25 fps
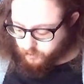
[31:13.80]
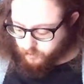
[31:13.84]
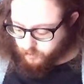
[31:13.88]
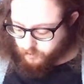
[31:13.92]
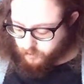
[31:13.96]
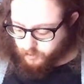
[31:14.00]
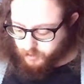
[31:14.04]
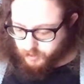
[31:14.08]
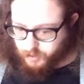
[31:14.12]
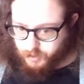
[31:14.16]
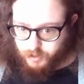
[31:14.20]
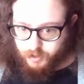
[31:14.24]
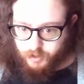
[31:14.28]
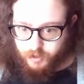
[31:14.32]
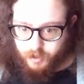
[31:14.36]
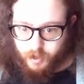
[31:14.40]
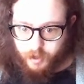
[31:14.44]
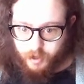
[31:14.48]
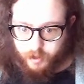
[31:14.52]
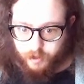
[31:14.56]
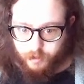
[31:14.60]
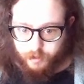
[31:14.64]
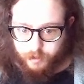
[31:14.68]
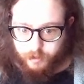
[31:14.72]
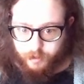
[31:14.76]

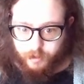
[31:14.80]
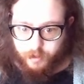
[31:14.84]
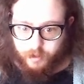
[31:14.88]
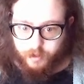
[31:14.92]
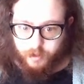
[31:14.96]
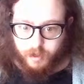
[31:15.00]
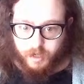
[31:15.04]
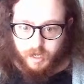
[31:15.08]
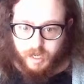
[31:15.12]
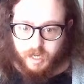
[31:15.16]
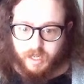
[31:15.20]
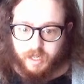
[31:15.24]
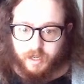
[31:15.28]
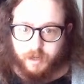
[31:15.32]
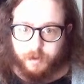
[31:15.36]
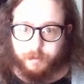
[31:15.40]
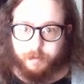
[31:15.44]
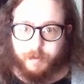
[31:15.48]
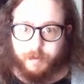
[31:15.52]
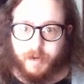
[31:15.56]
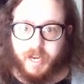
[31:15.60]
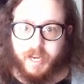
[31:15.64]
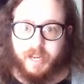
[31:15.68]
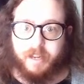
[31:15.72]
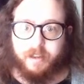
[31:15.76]
So,
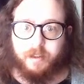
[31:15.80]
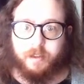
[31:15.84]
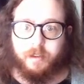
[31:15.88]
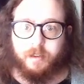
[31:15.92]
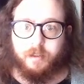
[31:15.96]
I